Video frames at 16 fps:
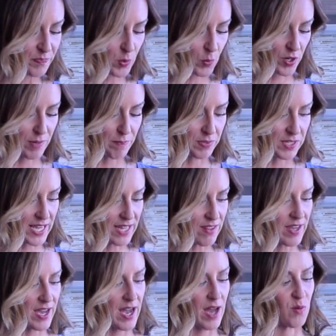We're gonna blend
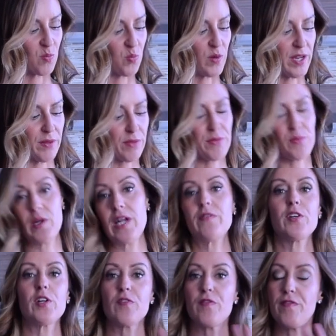that with
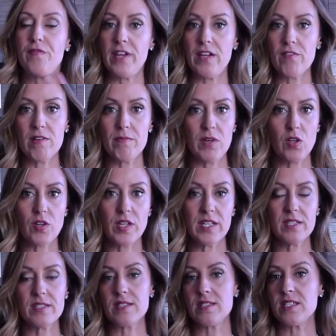whatever your favorite milk
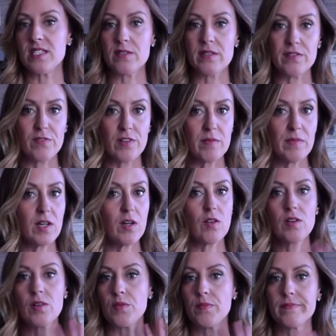is, dairy-free
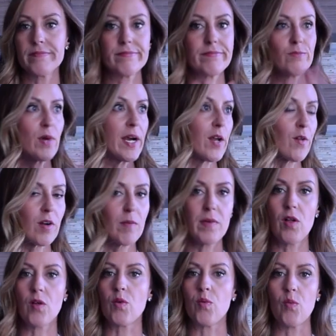milk, regular
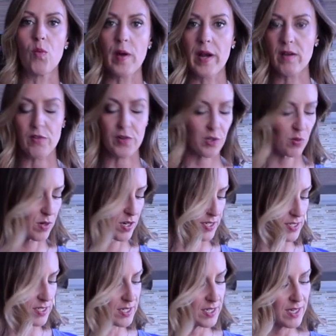milk, whatever you
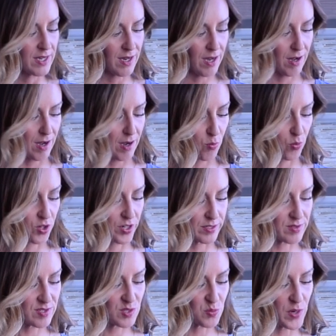want. We're gonna
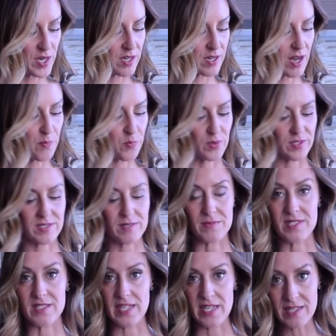sweeten it up with
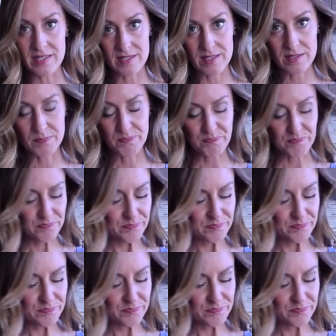some dates.